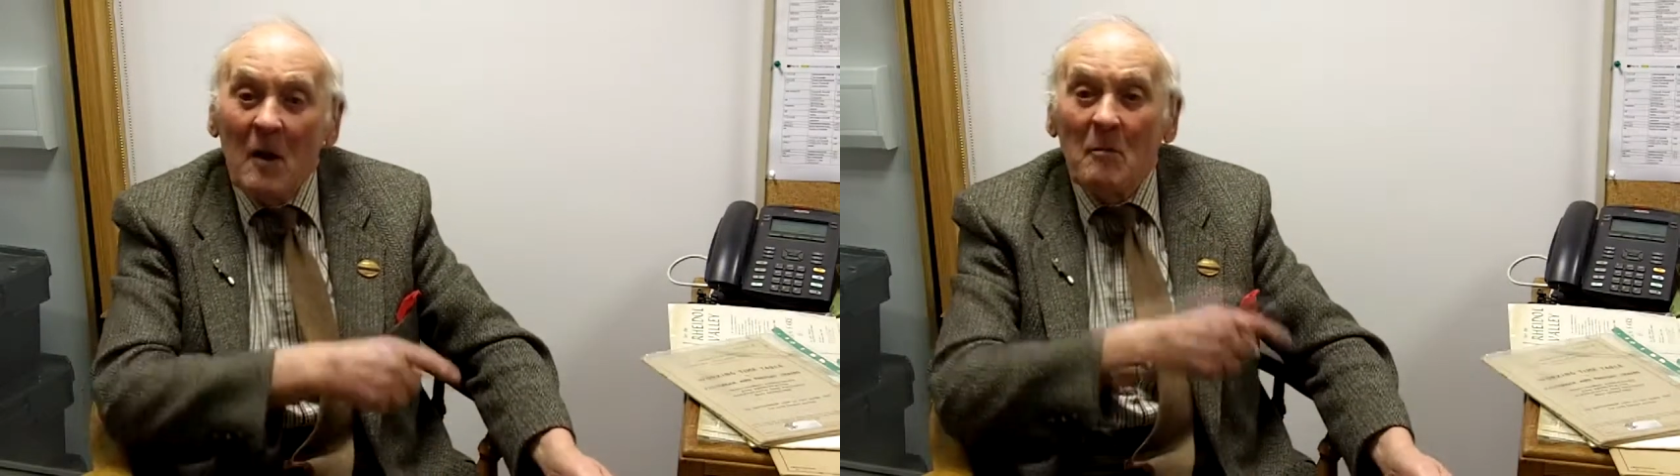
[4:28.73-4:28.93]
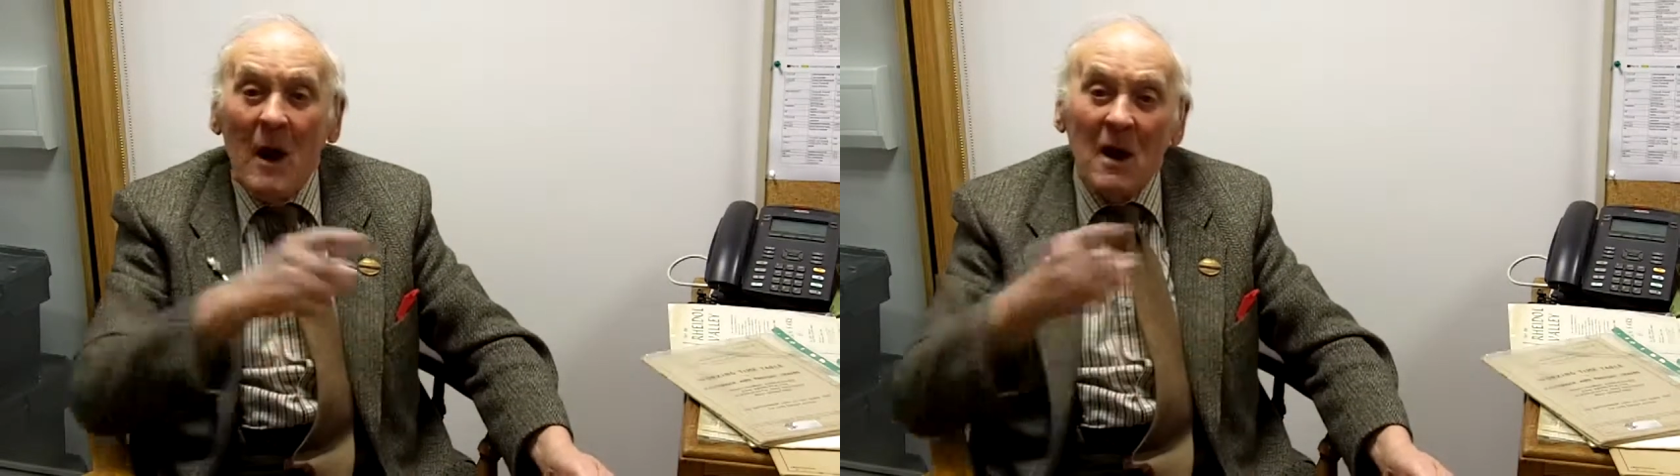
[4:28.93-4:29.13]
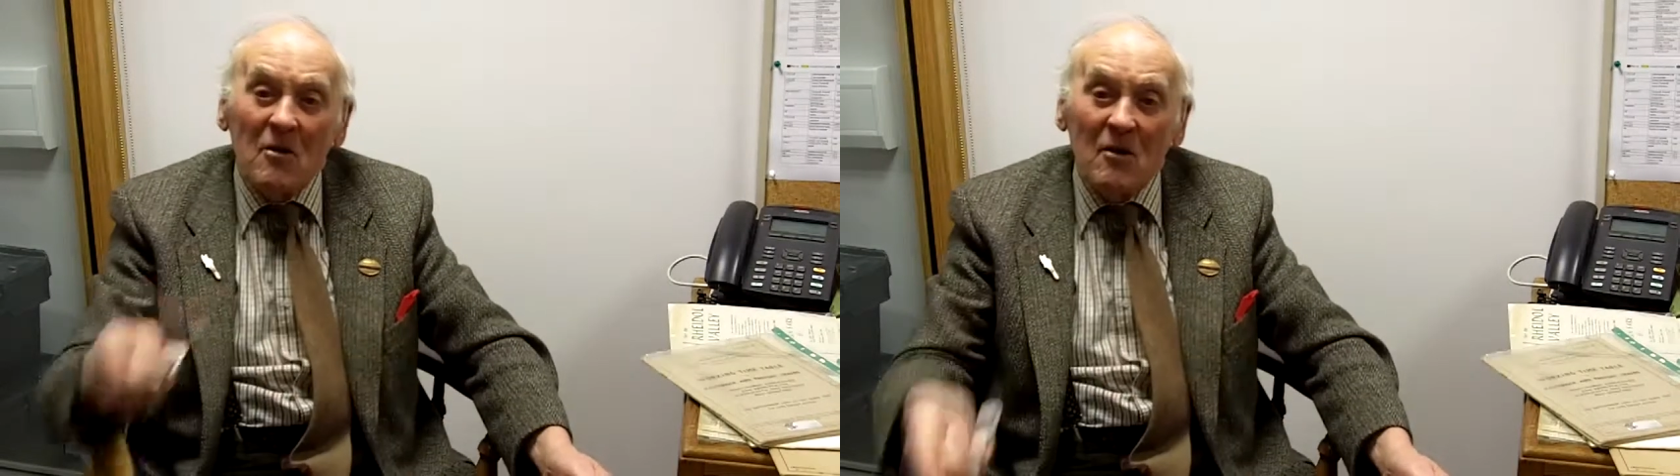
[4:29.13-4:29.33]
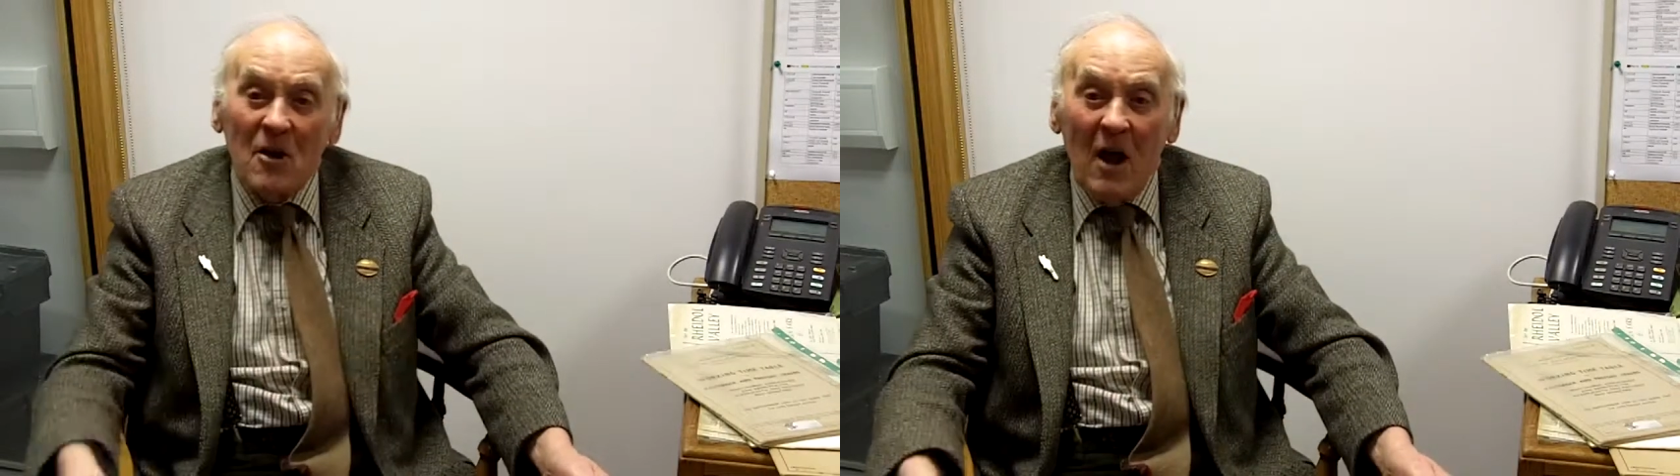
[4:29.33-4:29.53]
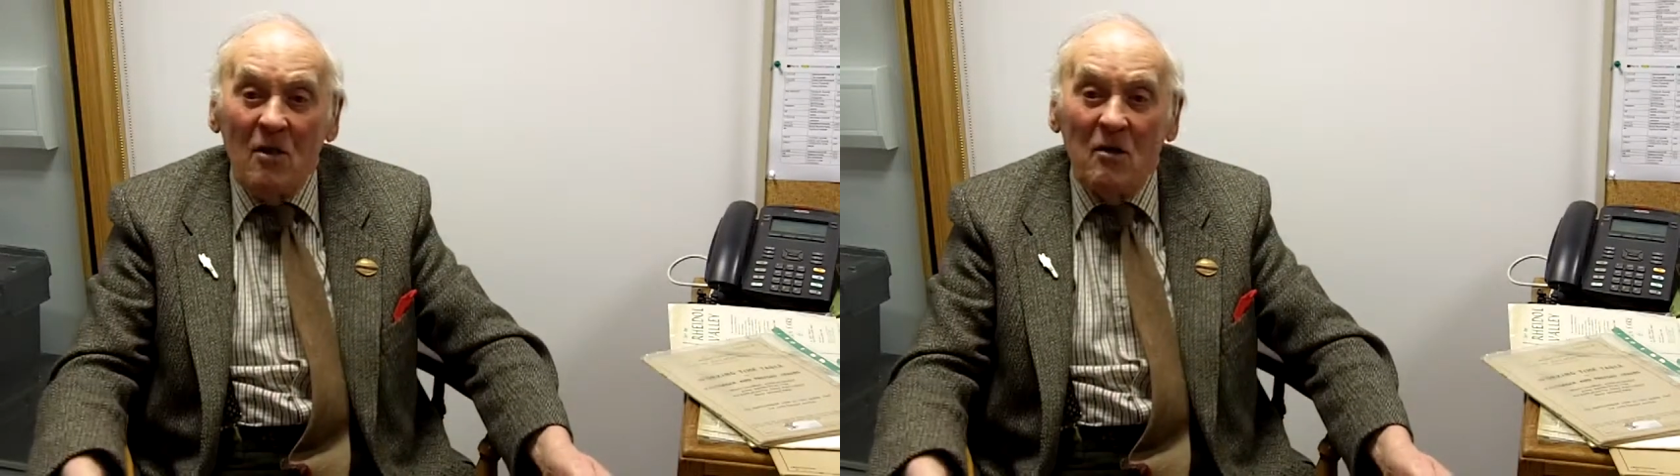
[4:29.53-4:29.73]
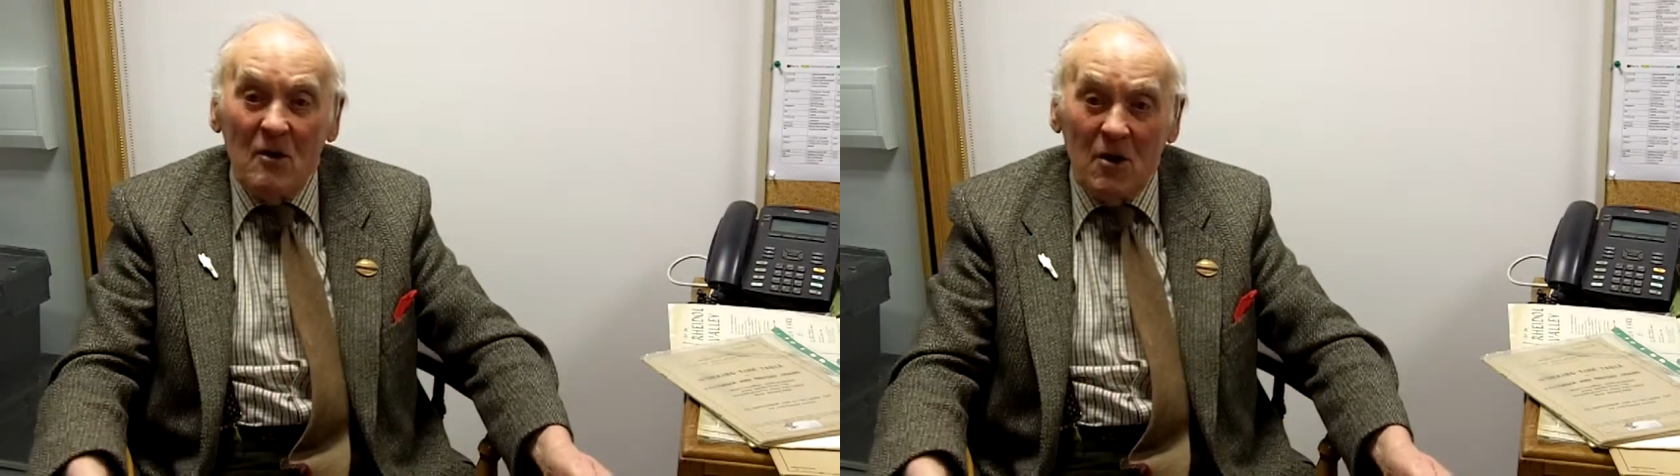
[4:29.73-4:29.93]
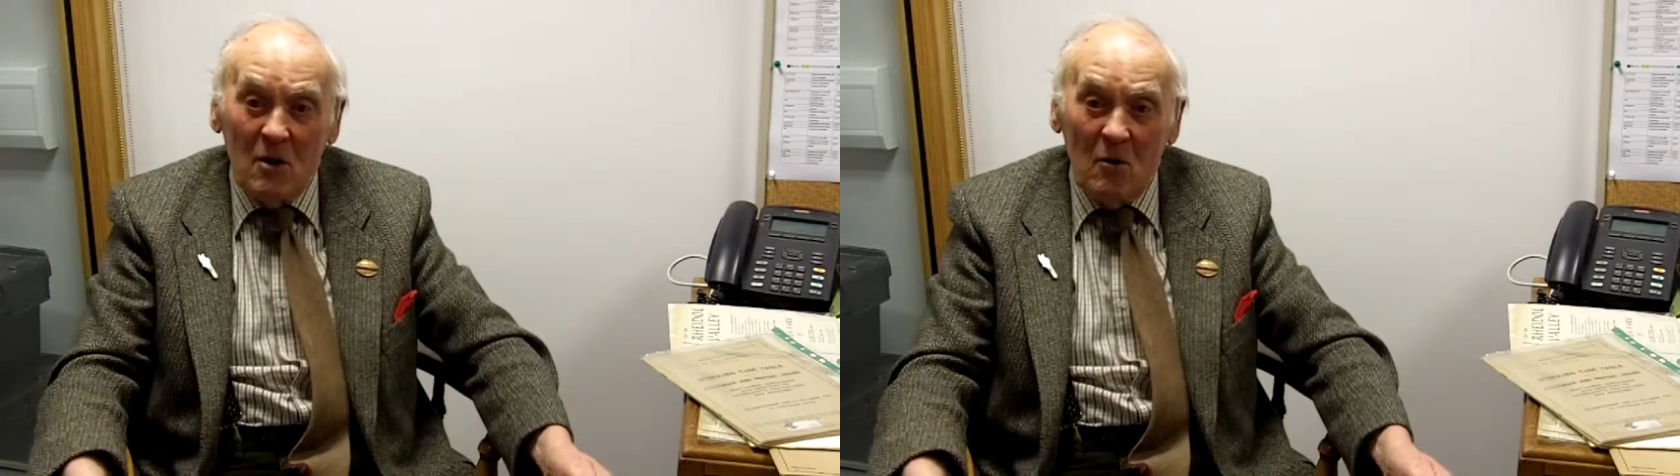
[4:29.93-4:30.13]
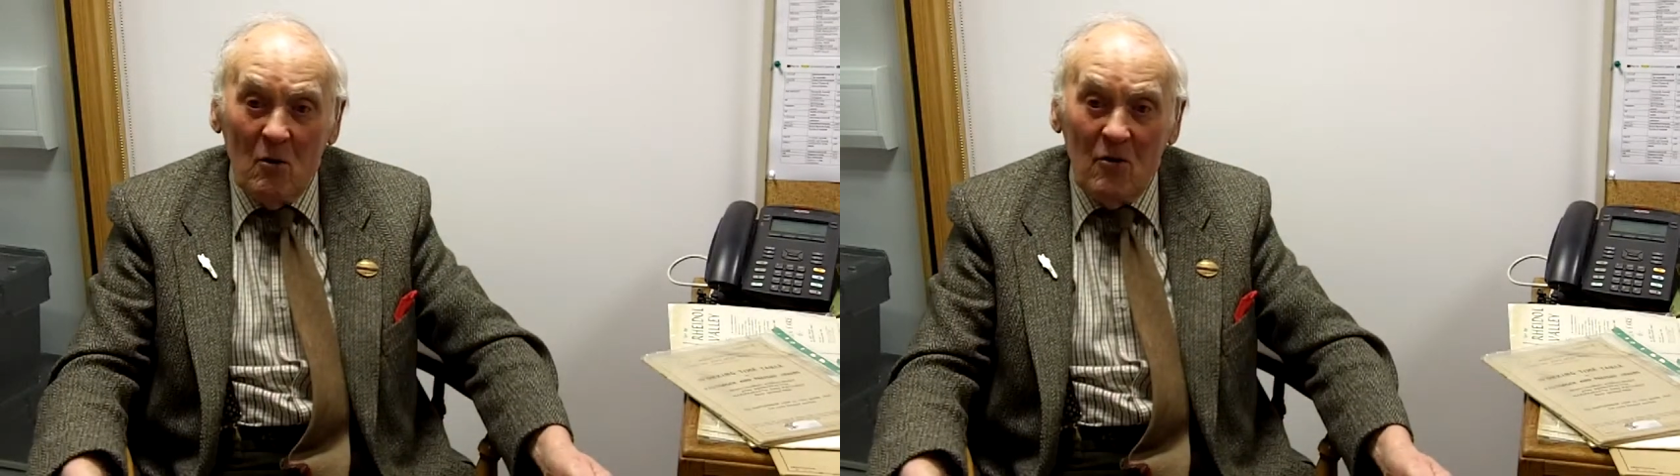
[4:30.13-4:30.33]
had banked the
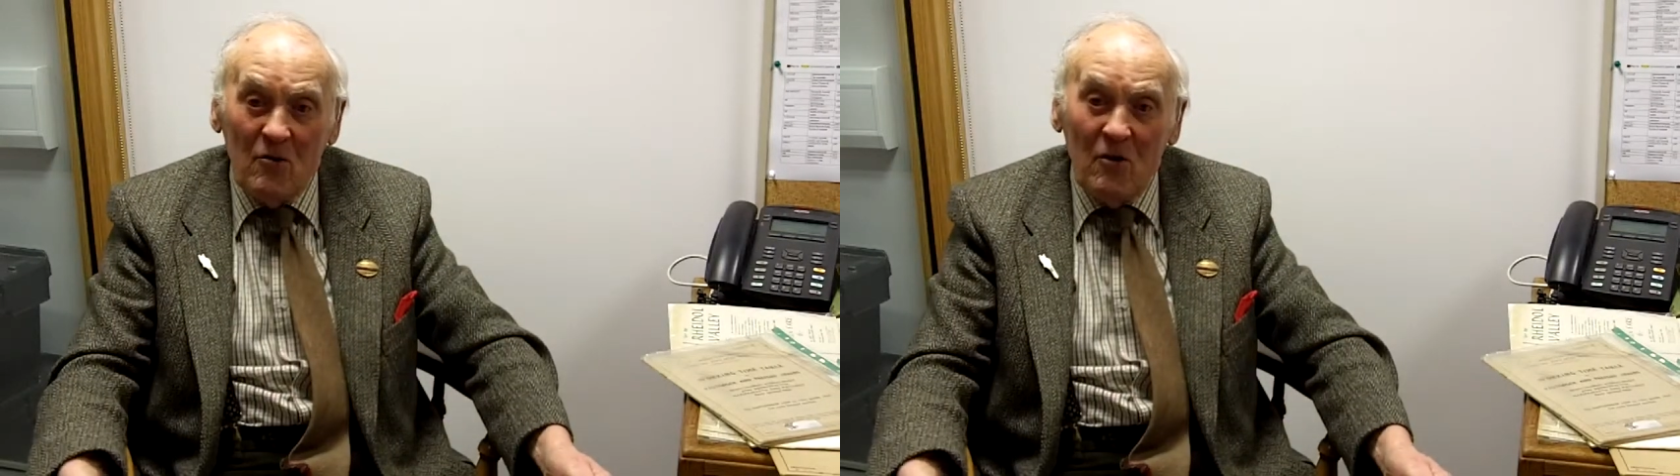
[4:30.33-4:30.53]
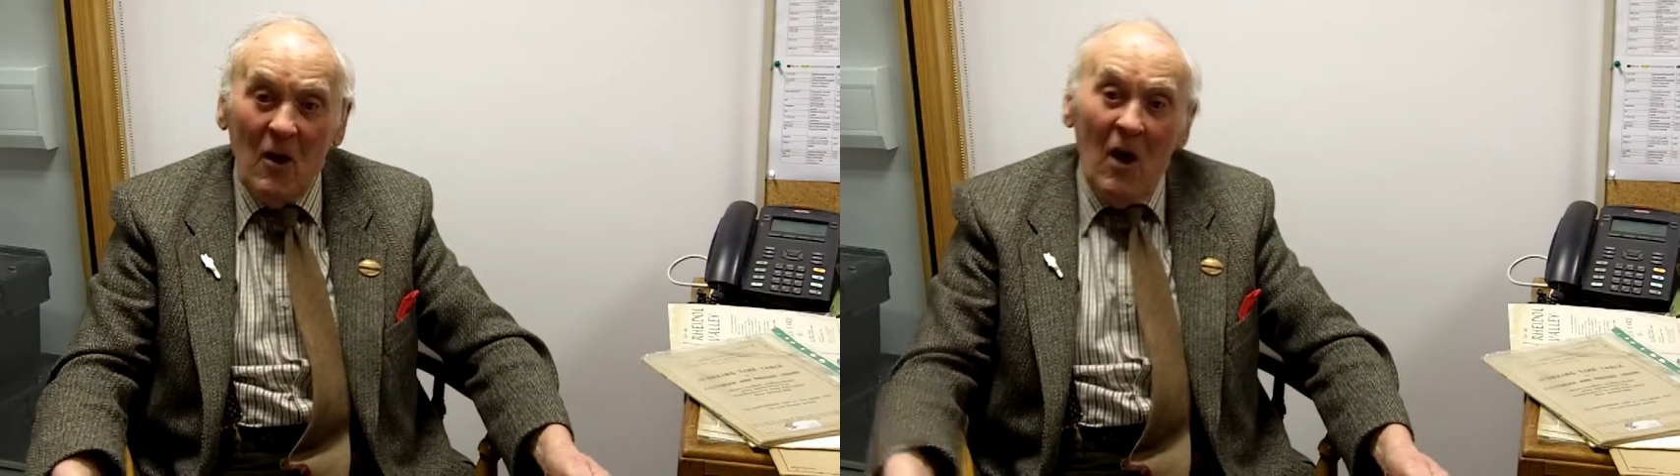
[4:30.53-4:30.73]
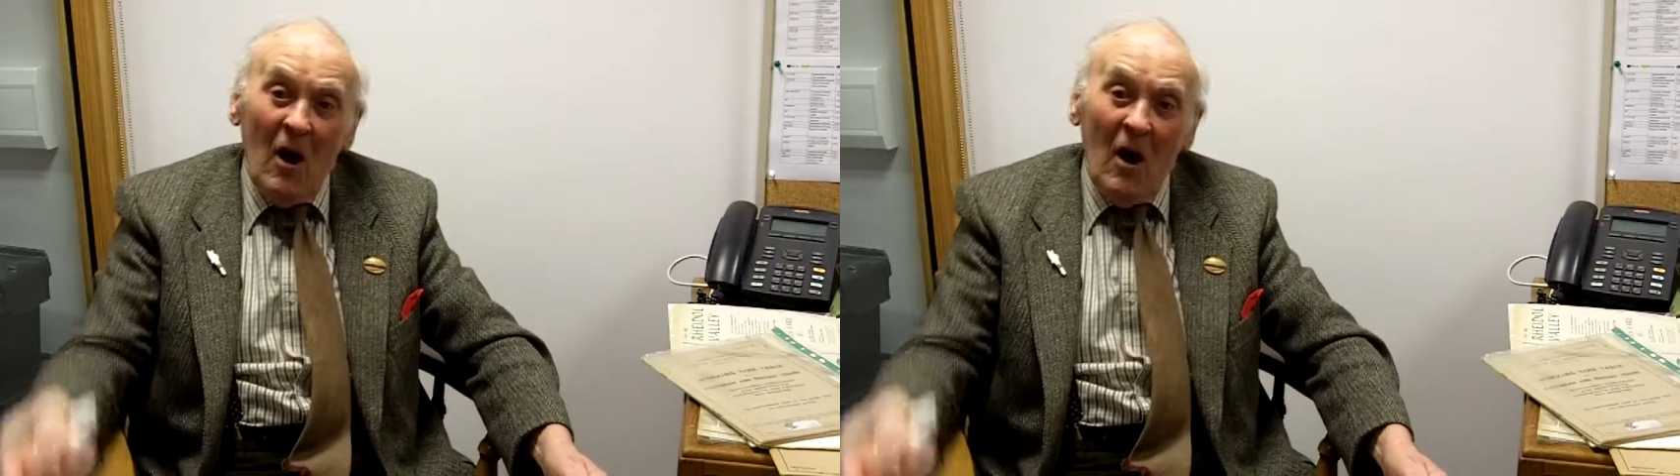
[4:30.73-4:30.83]
10:30 goods